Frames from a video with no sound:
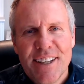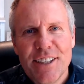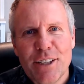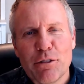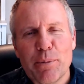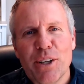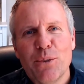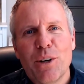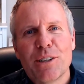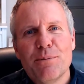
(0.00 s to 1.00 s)
Hey
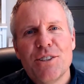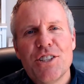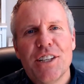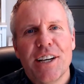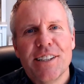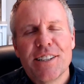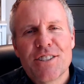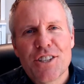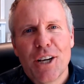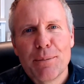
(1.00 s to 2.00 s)
everybody, welcome to
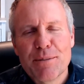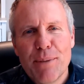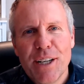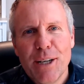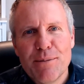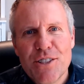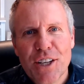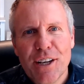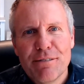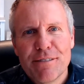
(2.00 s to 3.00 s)
GIS Chops. My name's
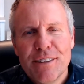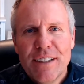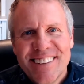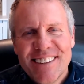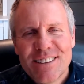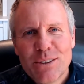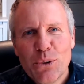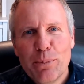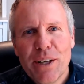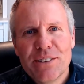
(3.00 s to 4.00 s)
Jeff. It's
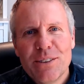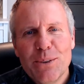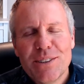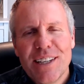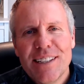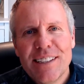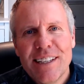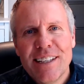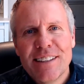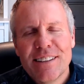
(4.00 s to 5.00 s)
Tool Belt Tuesday
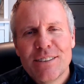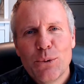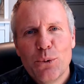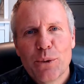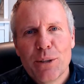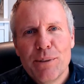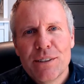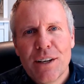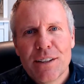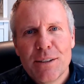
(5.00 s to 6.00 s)
again, and the tool we're going to be
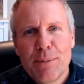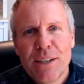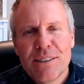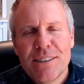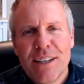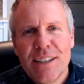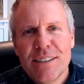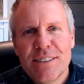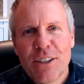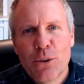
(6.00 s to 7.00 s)
talking about today
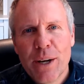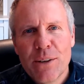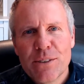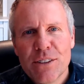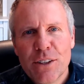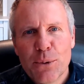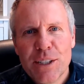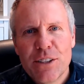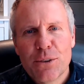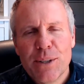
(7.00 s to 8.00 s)
is the ground to
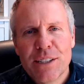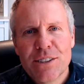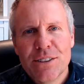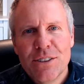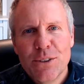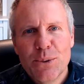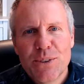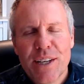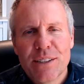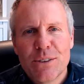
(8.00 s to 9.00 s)
grid correction. You
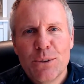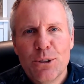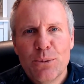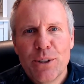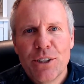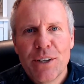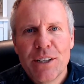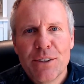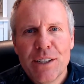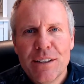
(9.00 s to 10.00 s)
use that tool when you're
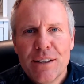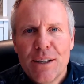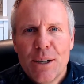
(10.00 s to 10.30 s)
entering